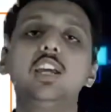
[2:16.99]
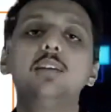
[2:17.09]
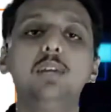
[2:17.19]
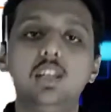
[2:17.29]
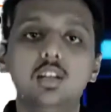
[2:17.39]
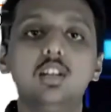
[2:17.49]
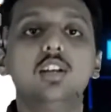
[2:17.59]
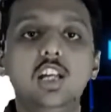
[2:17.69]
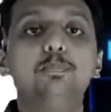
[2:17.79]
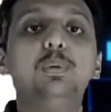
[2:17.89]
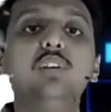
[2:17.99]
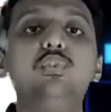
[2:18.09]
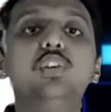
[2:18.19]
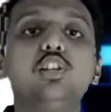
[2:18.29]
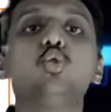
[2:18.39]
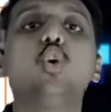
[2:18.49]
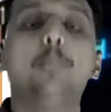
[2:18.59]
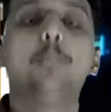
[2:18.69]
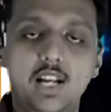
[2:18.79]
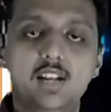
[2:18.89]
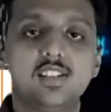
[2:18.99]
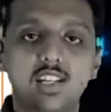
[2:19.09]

and B. Its previous two operands.